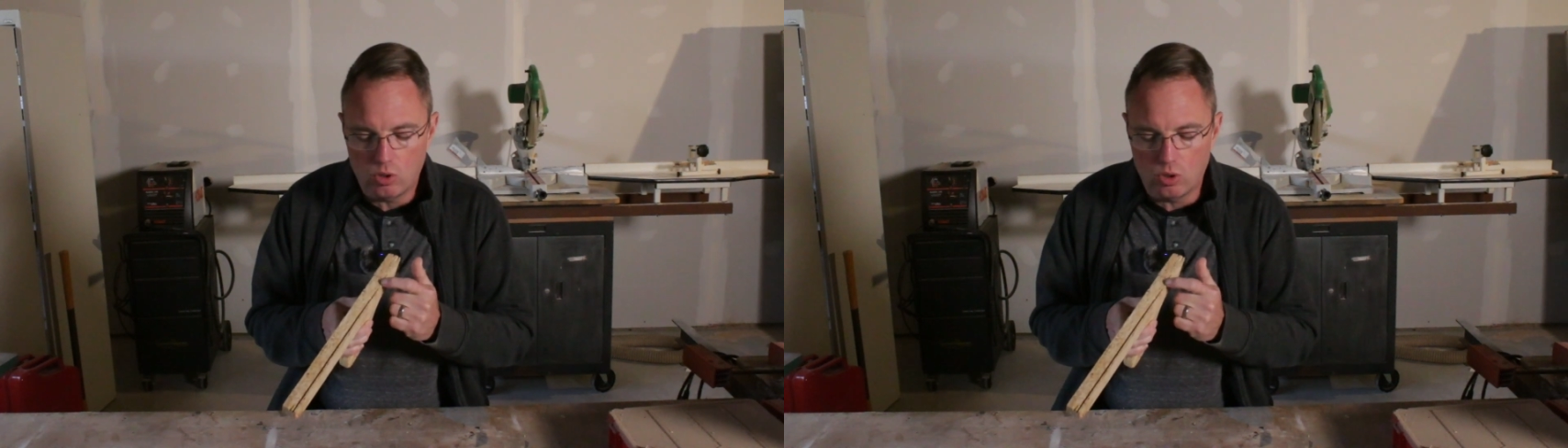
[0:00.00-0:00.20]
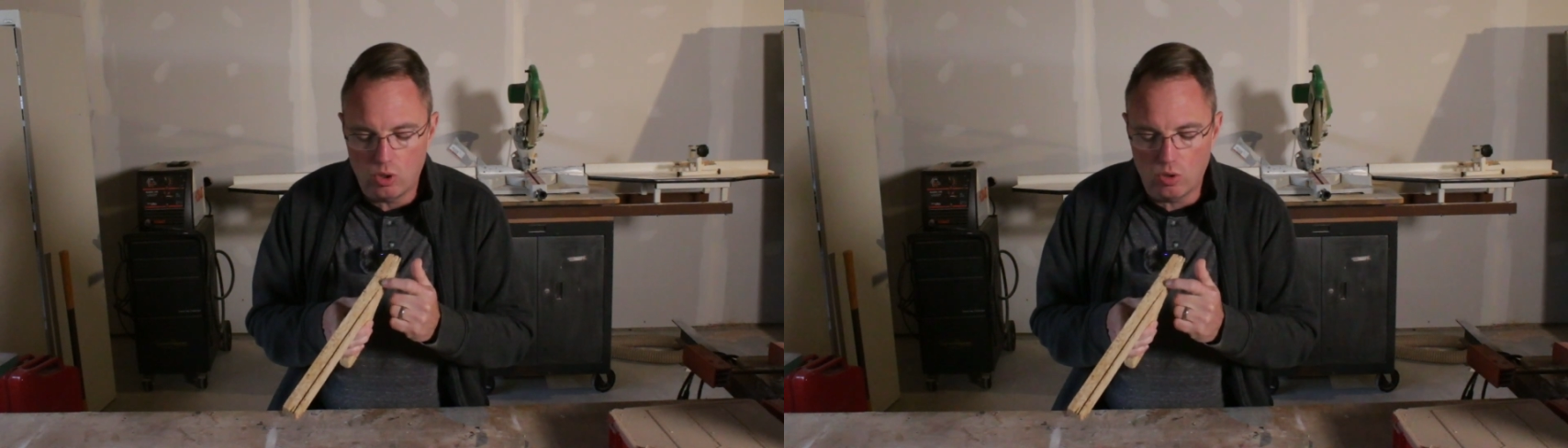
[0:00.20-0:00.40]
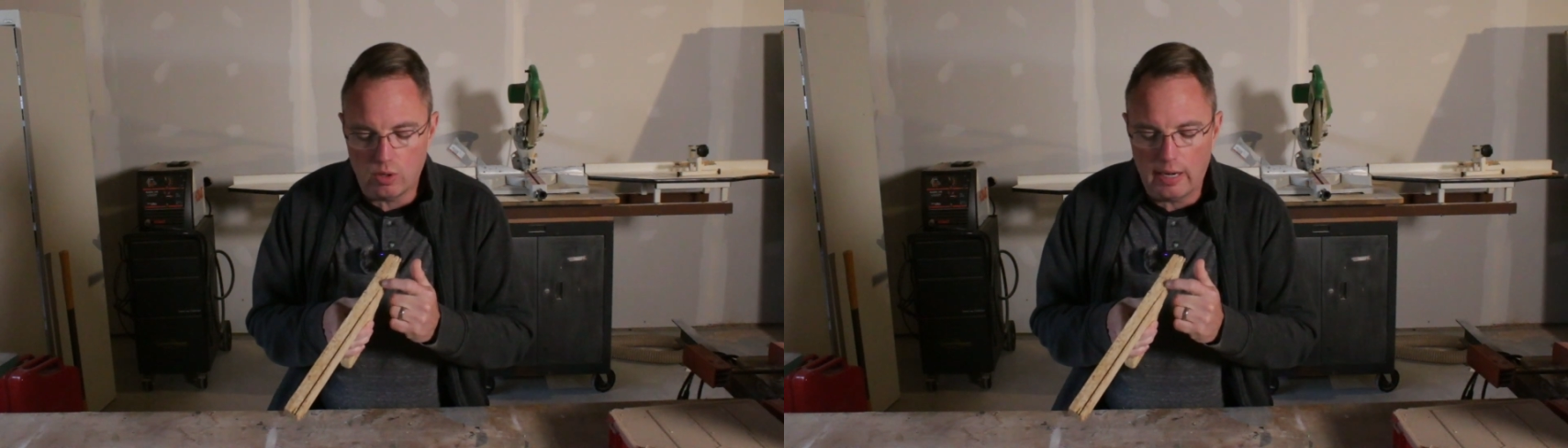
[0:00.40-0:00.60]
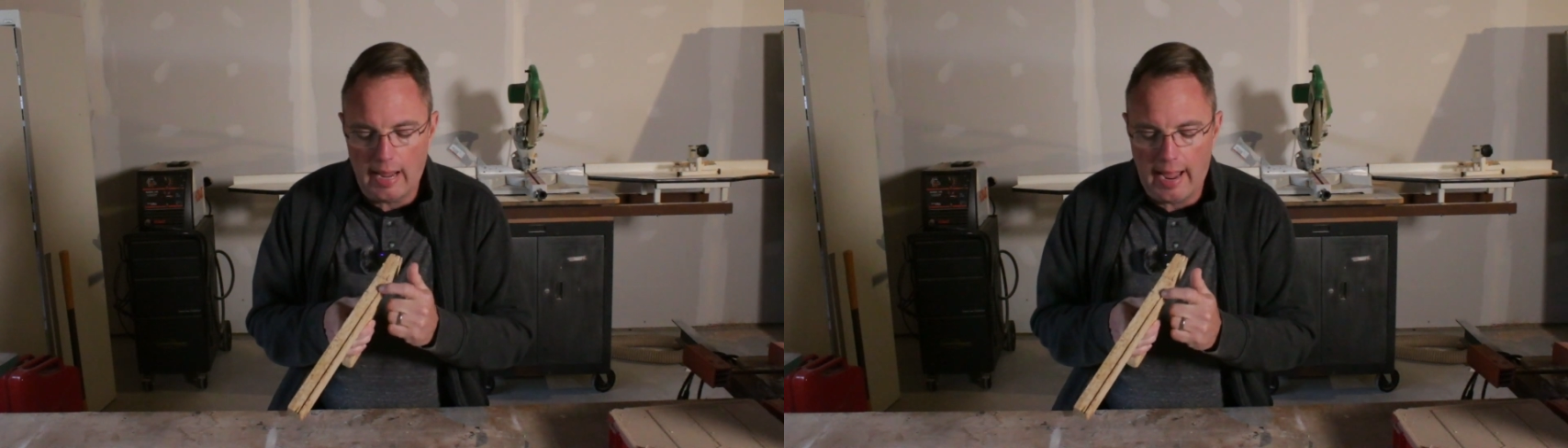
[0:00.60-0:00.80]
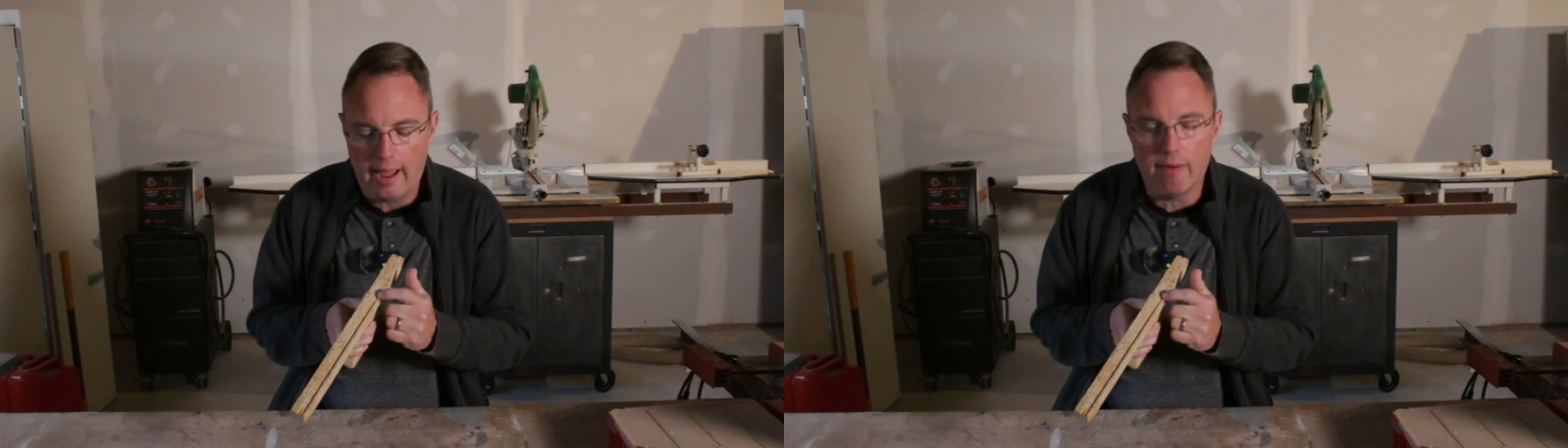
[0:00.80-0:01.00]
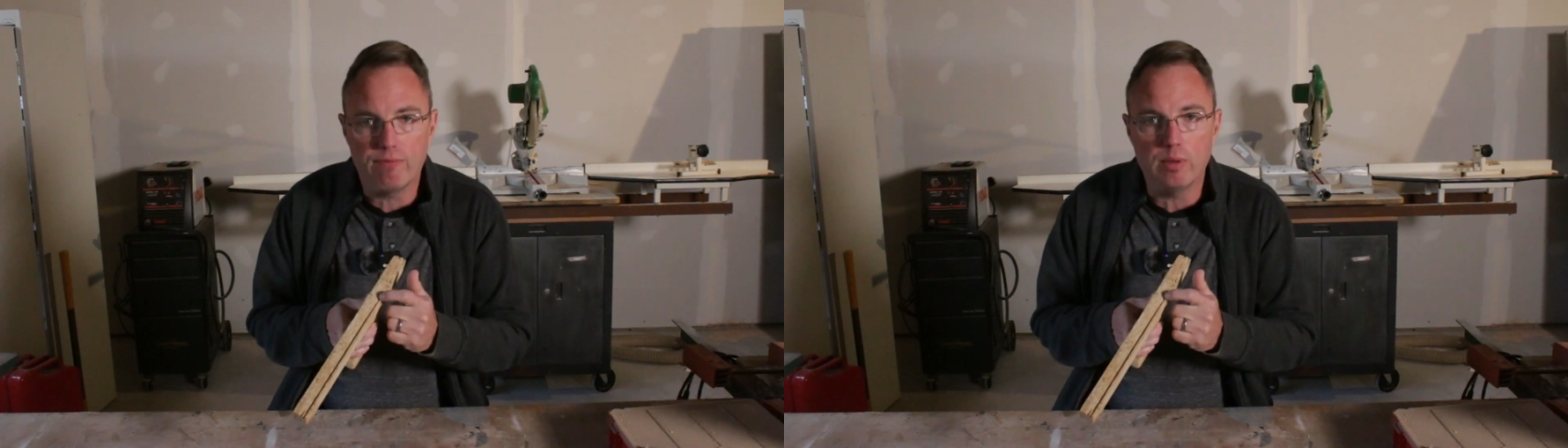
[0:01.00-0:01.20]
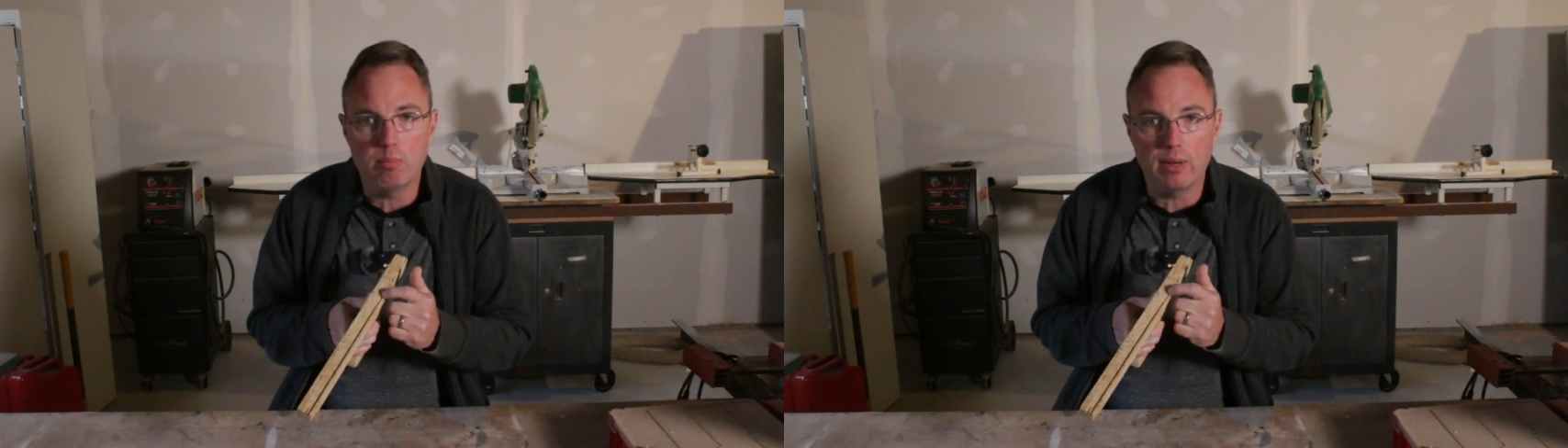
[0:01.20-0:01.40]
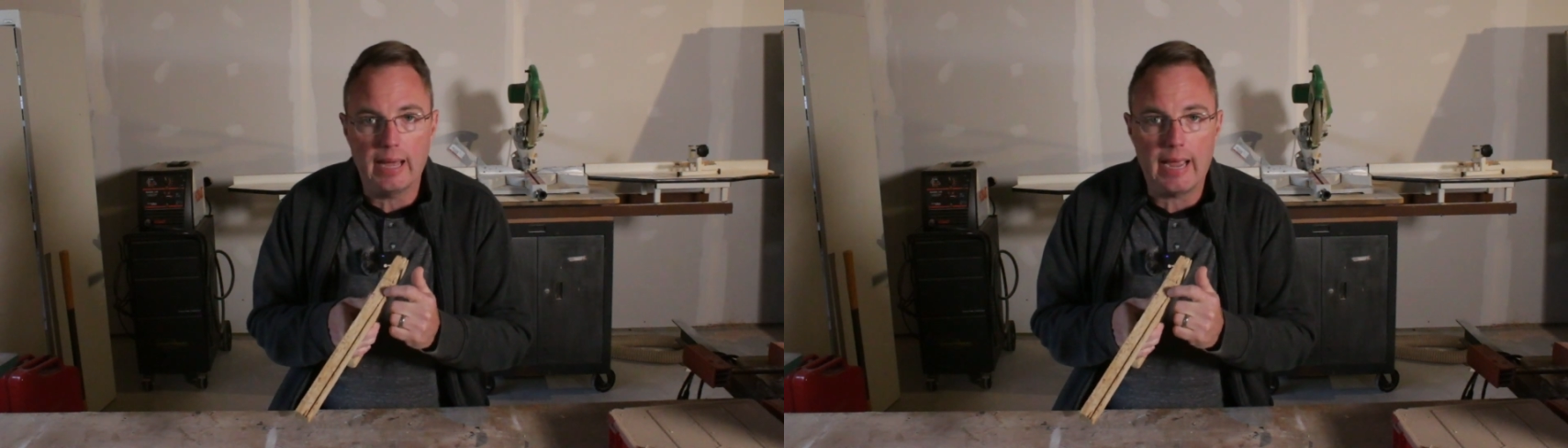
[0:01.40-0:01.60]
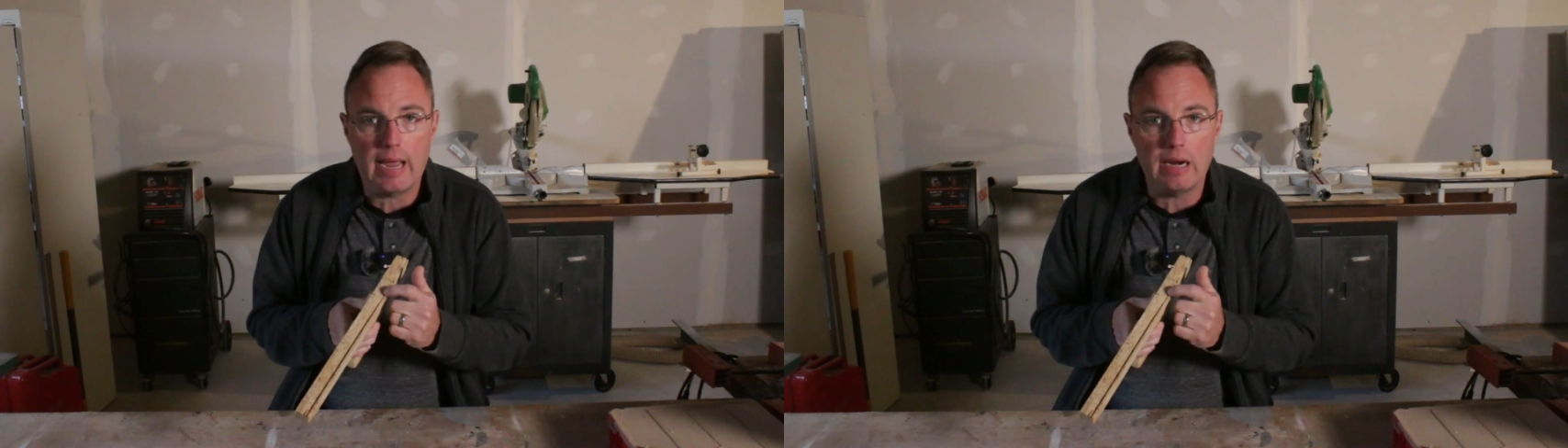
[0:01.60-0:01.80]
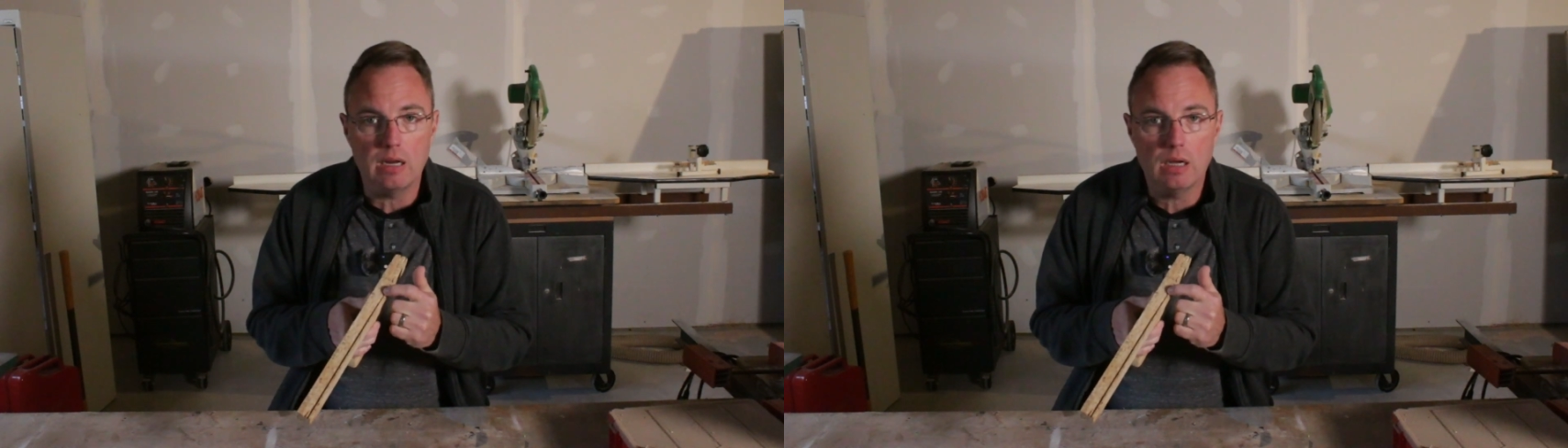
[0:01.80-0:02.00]
you can have the
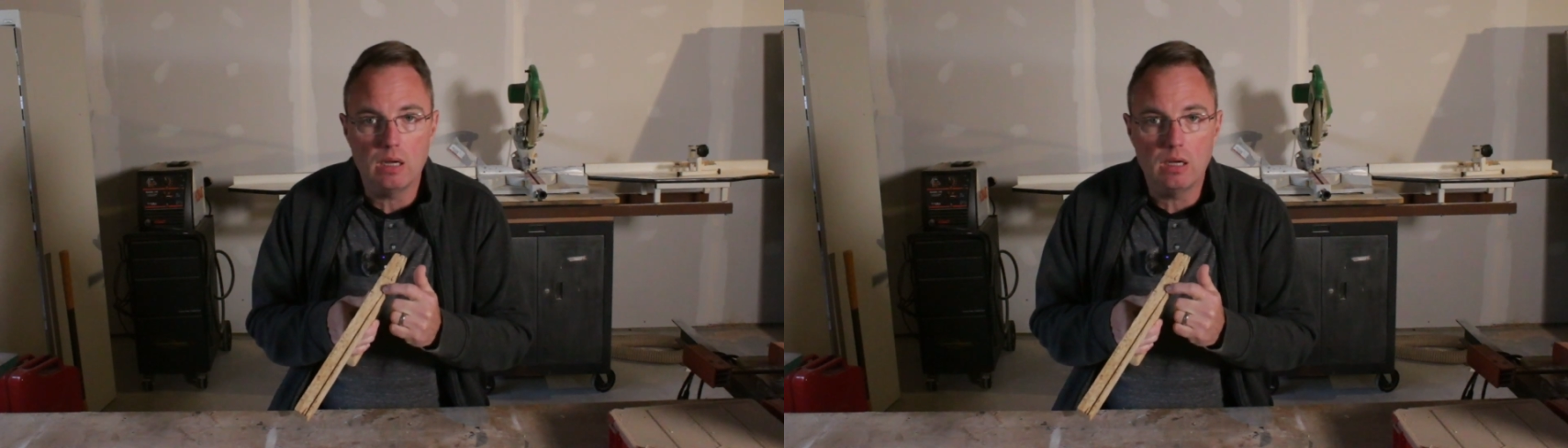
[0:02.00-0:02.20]
blade